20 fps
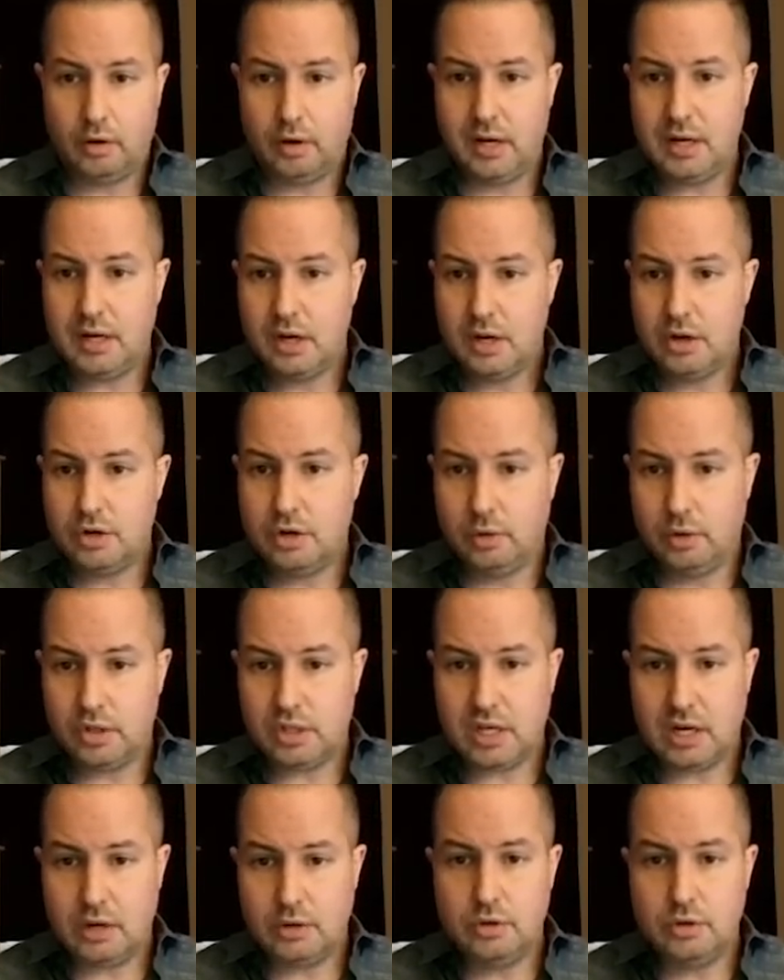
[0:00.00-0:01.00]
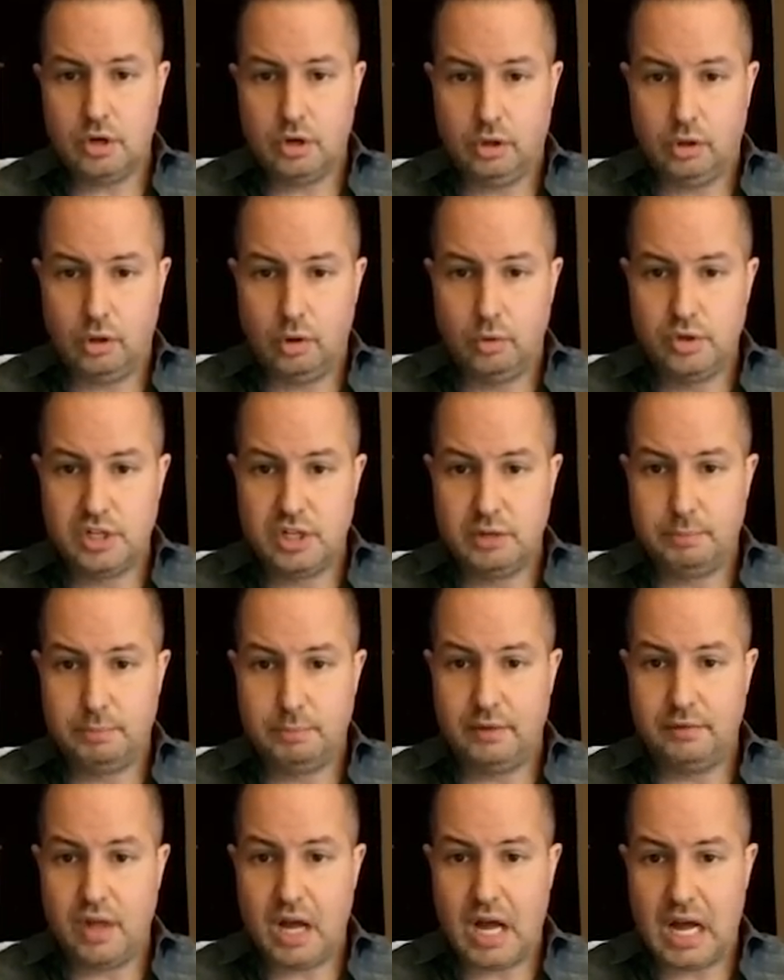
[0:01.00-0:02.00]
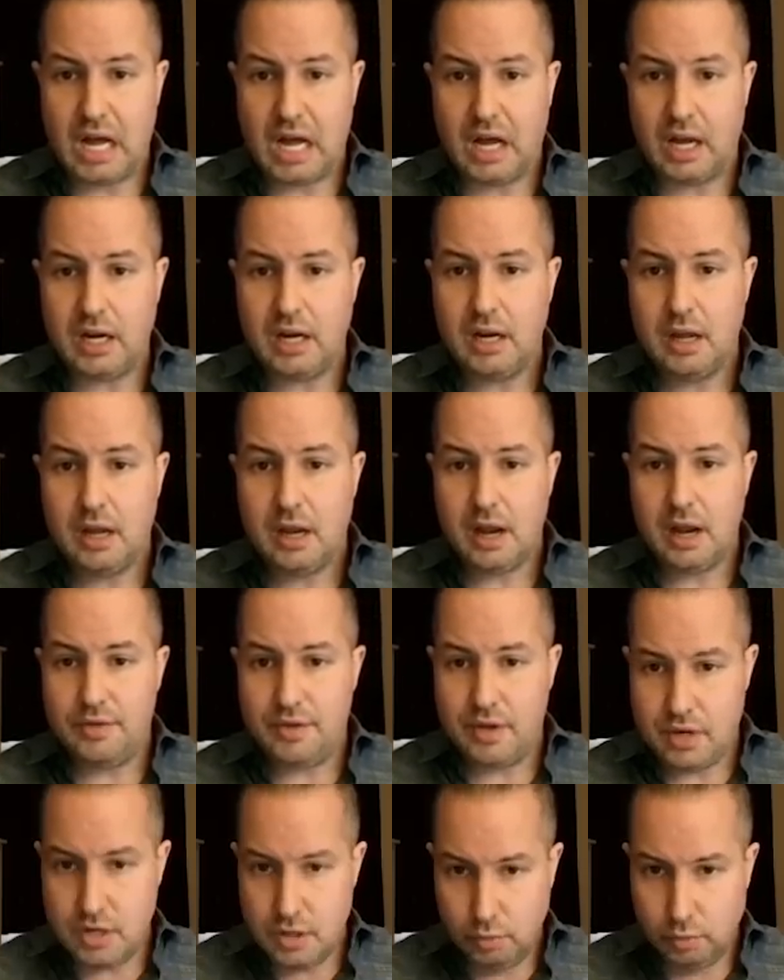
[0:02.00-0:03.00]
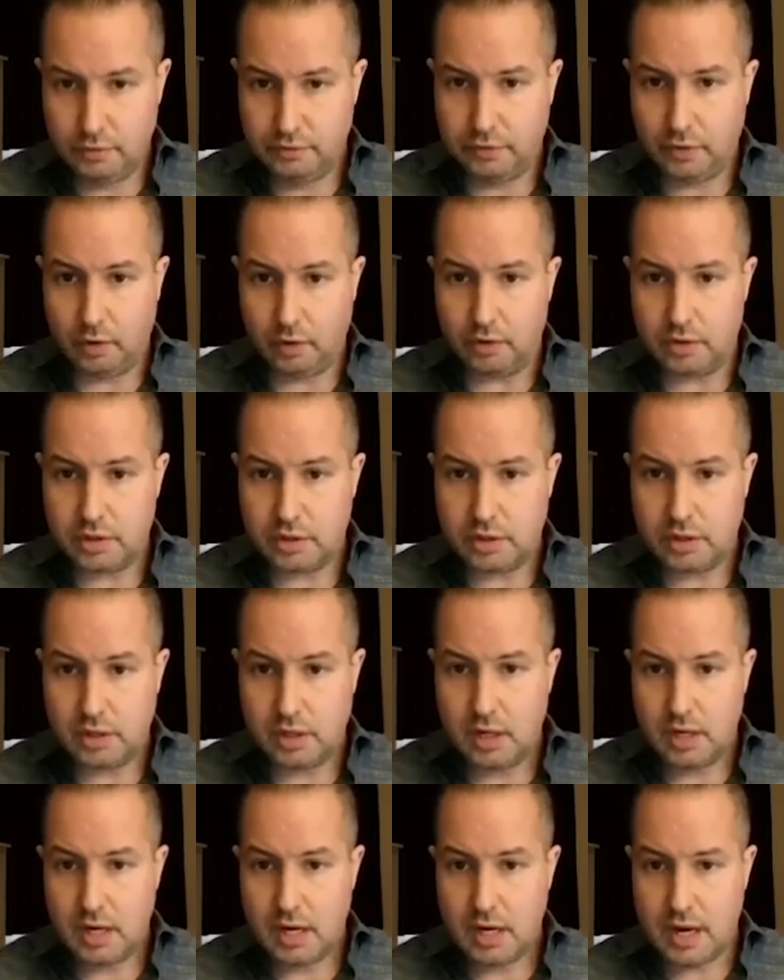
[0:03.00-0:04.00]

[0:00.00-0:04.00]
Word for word: all right, notice how you closed above the high and then you reversed.